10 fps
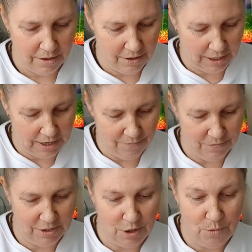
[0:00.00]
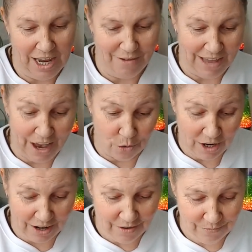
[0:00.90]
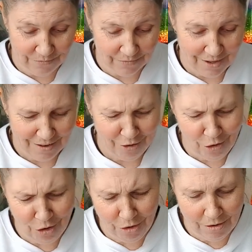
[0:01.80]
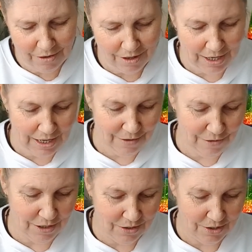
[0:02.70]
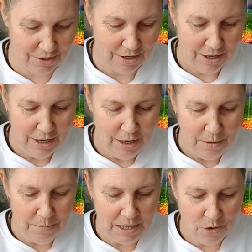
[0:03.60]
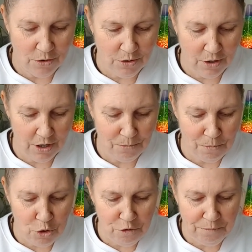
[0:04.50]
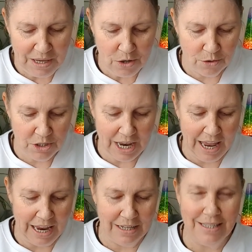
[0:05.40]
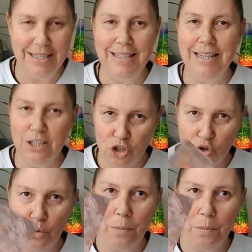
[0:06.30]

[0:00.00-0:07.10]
Okay, so we have Elder. Oh, I love this. Beyond, move beyond ancestral